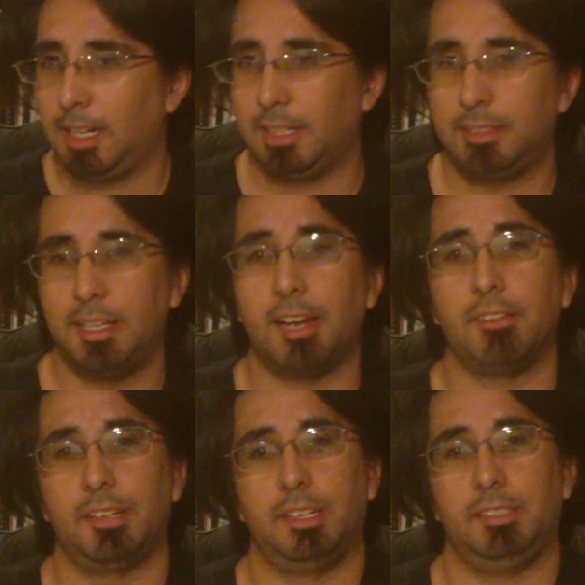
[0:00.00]
instead
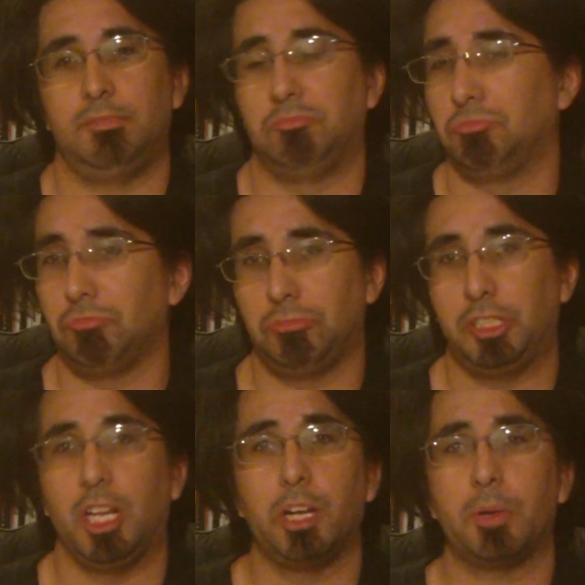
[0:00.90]
of
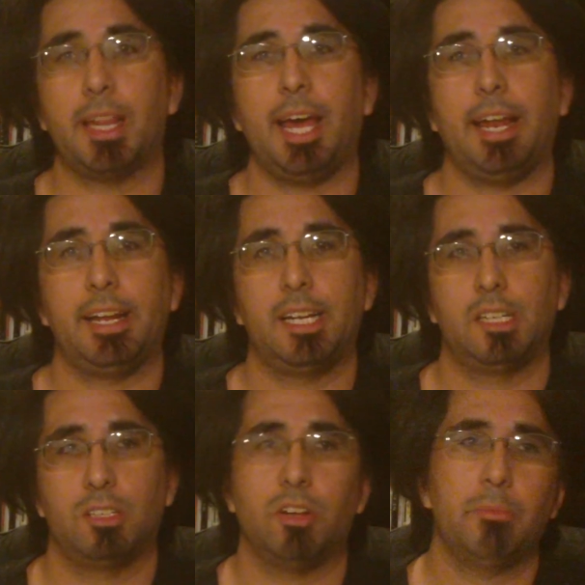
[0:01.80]
dealing with that in
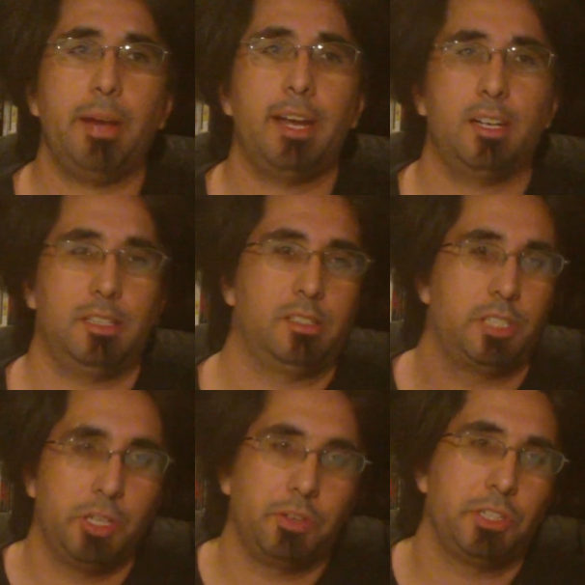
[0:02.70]
an adult manner,
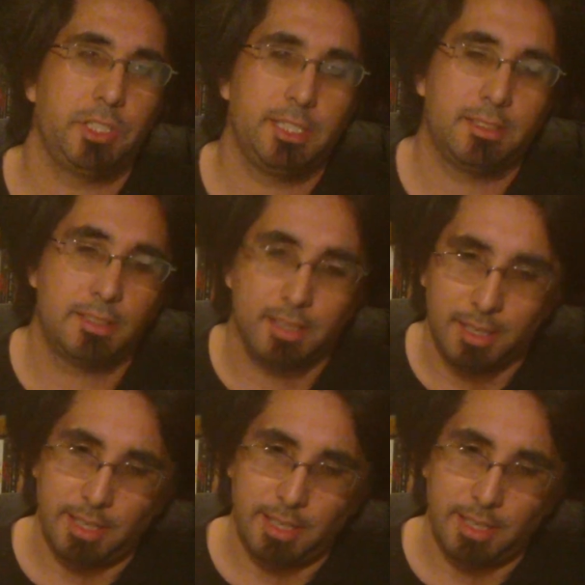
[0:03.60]
she retreats